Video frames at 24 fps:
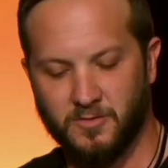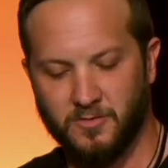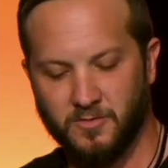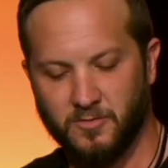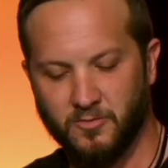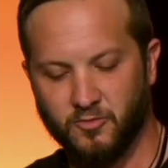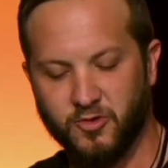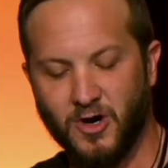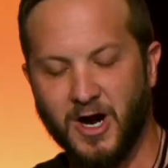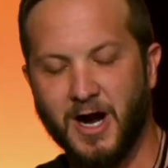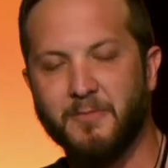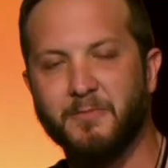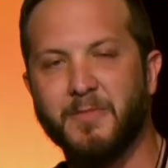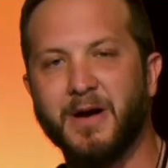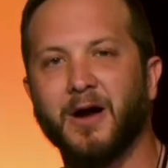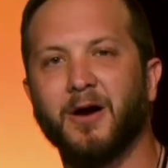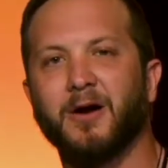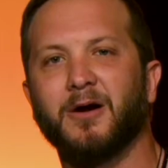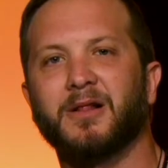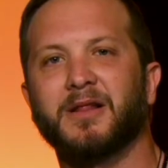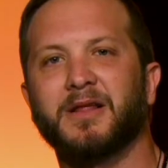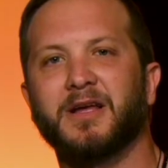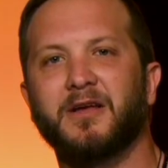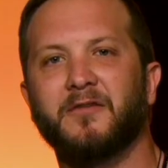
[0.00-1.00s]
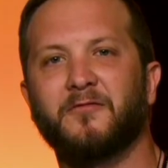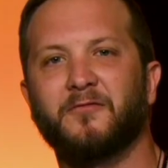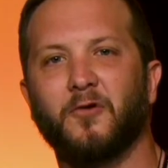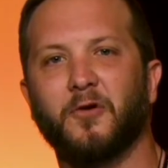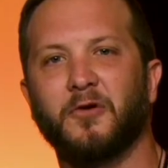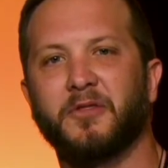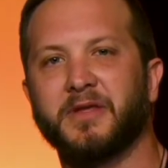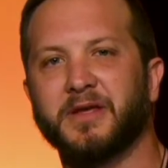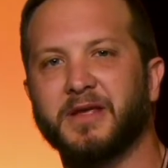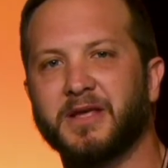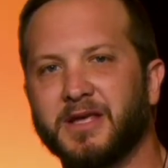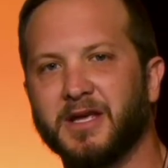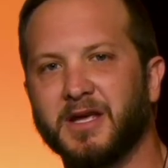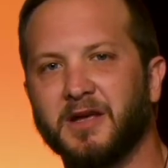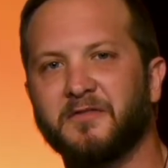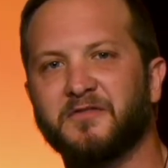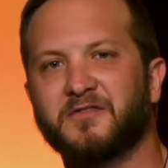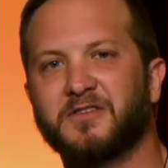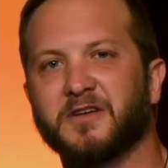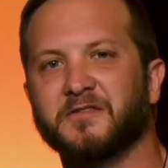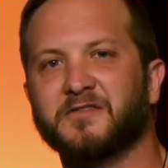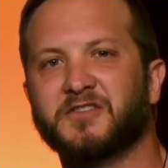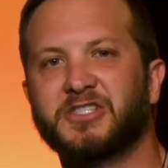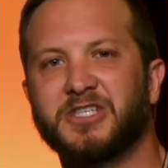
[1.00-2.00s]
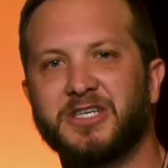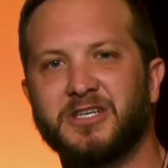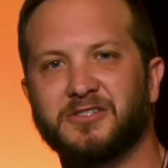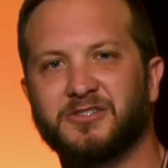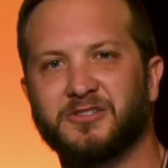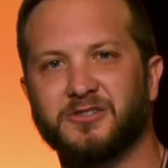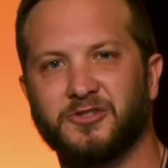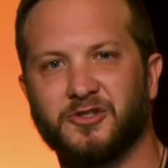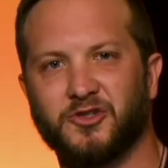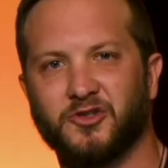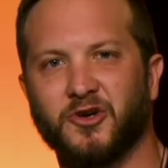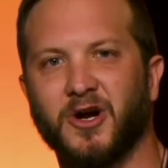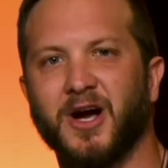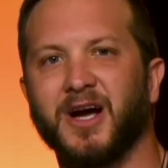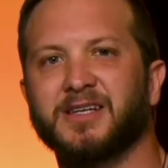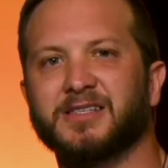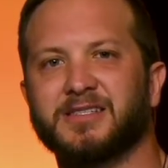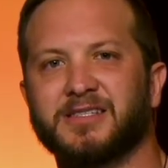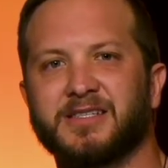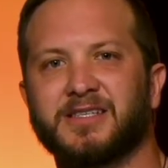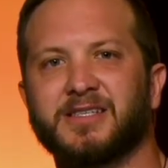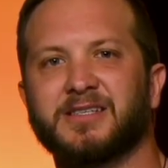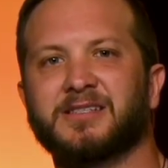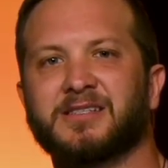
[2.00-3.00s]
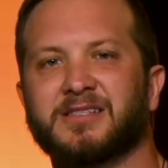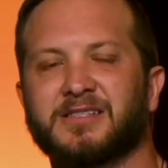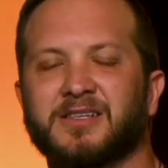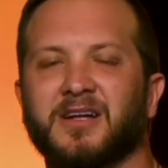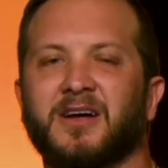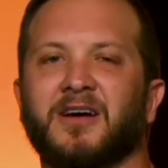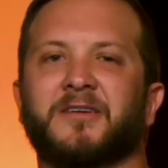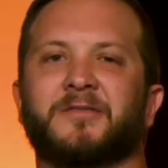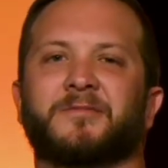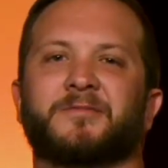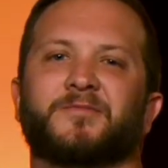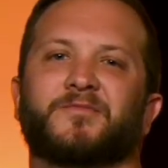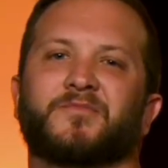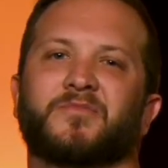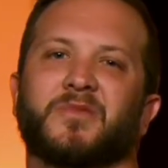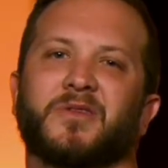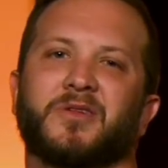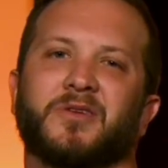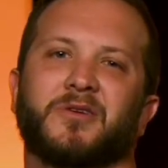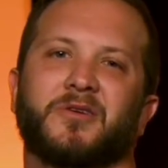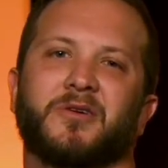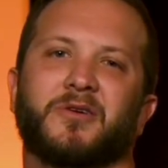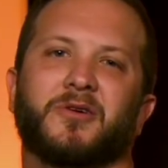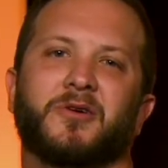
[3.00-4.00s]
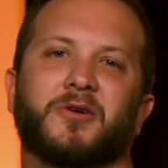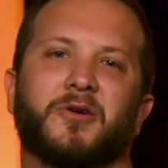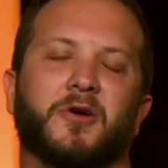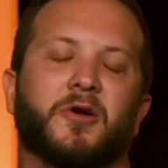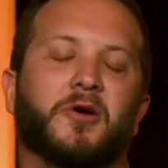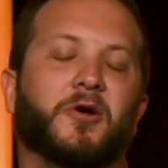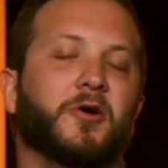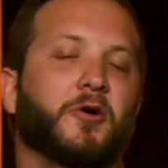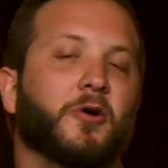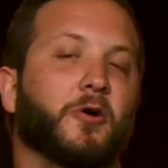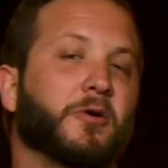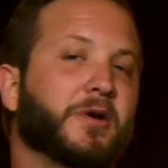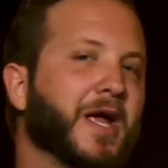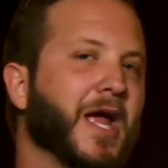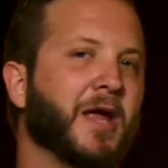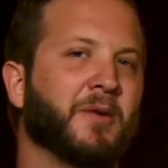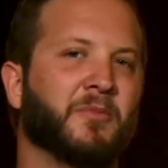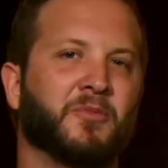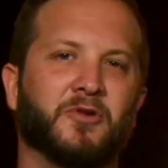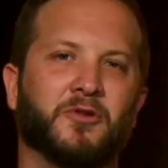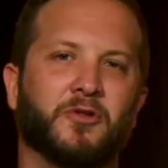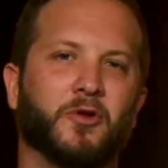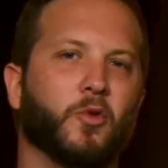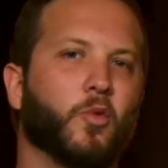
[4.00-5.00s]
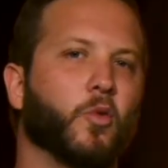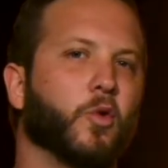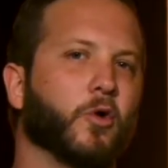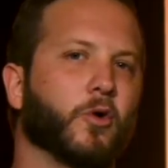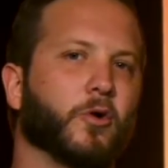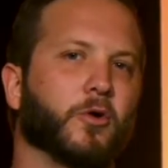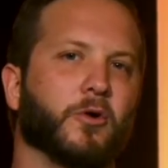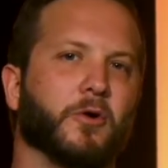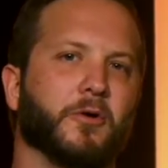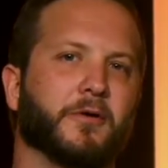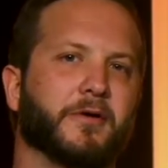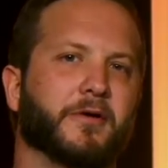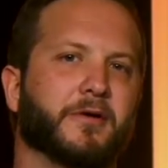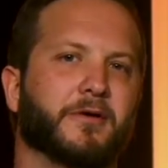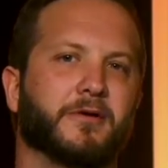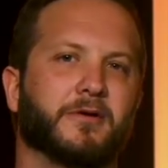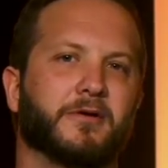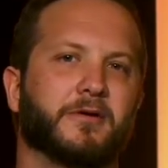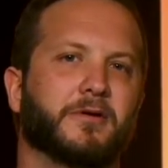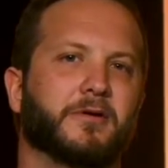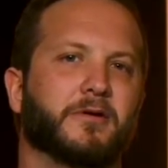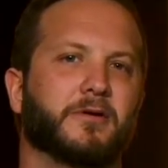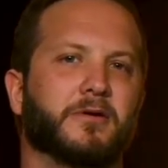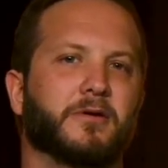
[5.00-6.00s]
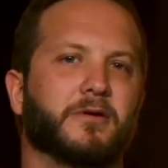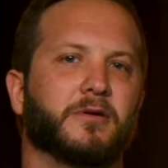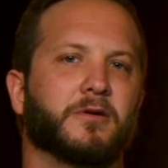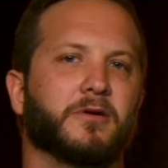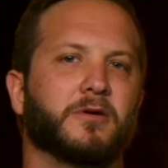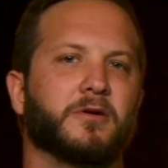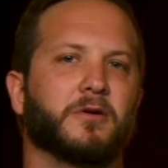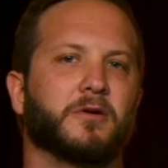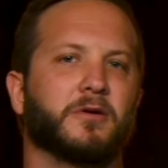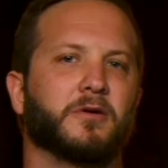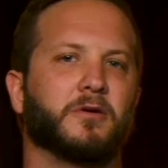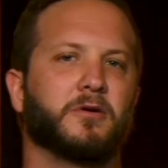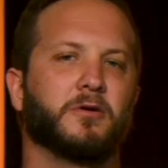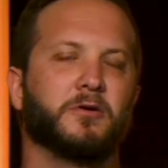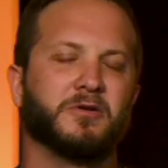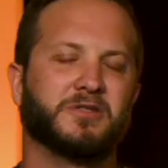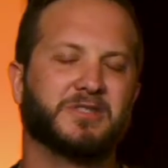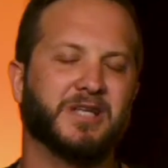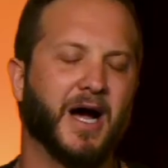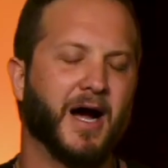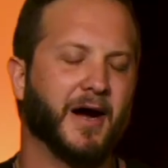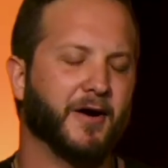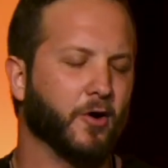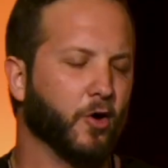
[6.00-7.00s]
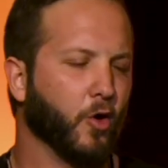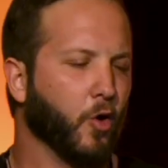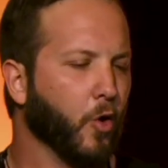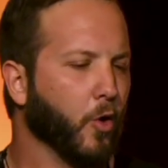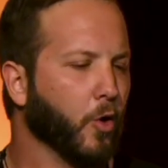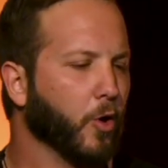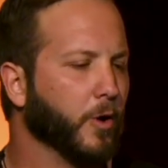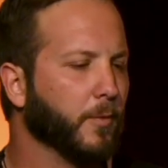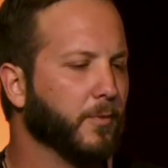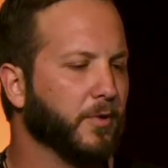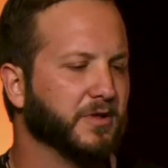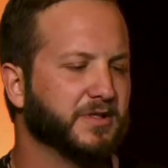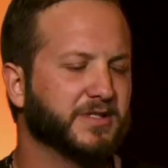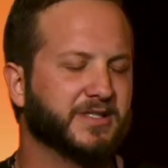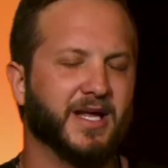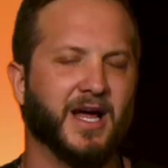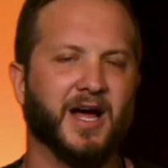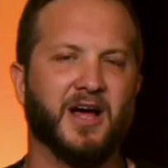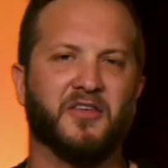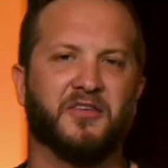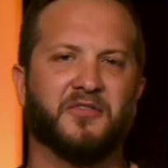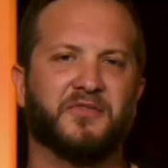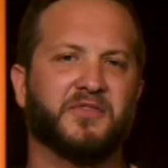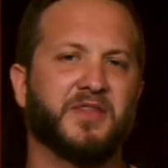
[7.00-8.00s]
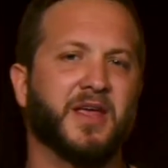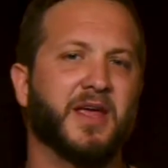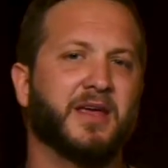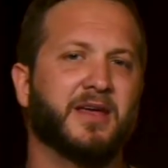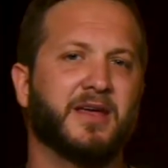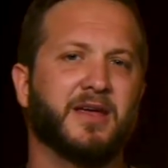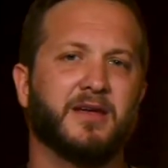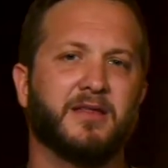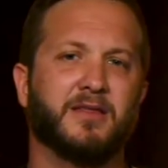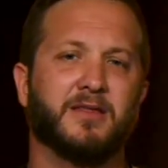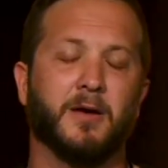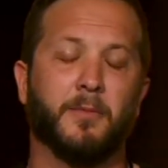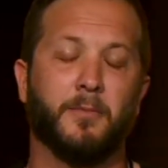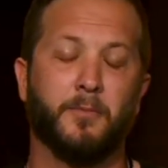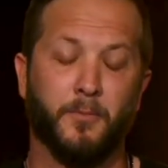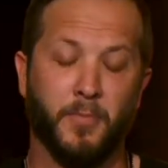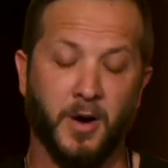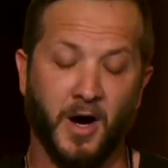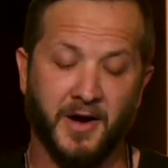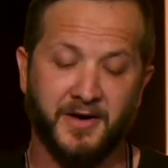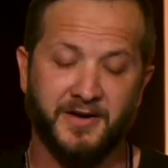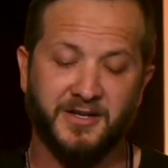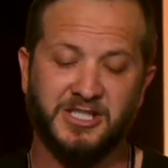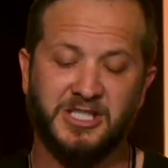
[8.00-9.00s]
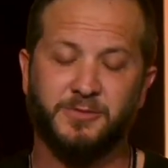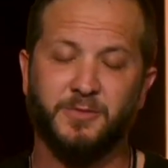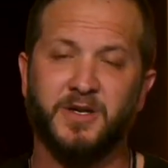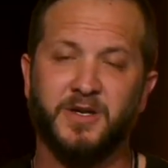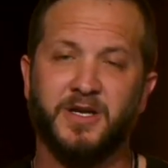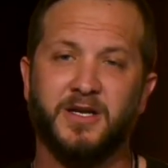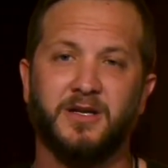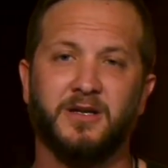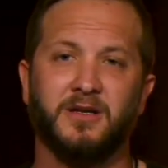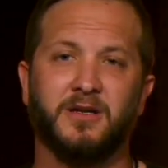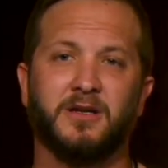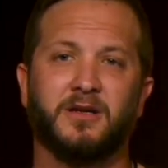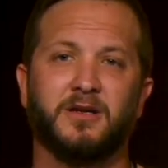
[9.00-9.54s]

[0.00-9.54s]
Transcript: primarily for the gift of Jesus Christ, his son, who came to the world, who died a horrible death, taking the punishment